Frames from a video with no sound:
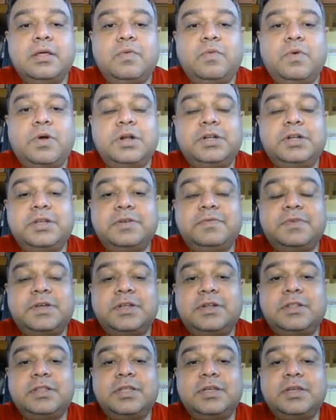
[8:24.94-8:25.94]

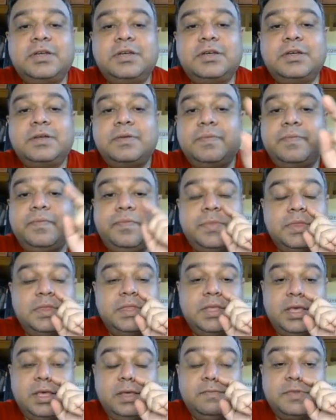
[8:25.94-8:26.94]
whatever the
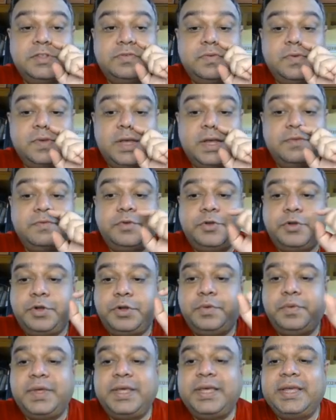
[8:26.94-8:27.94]
thing which we have
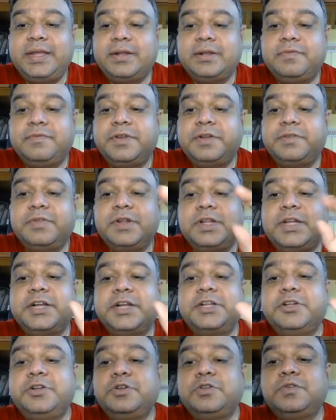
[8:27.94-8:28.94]
tweaked, it will
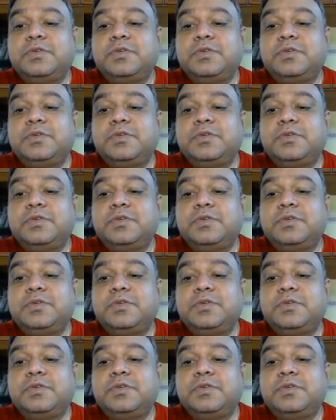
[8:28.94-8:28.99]
get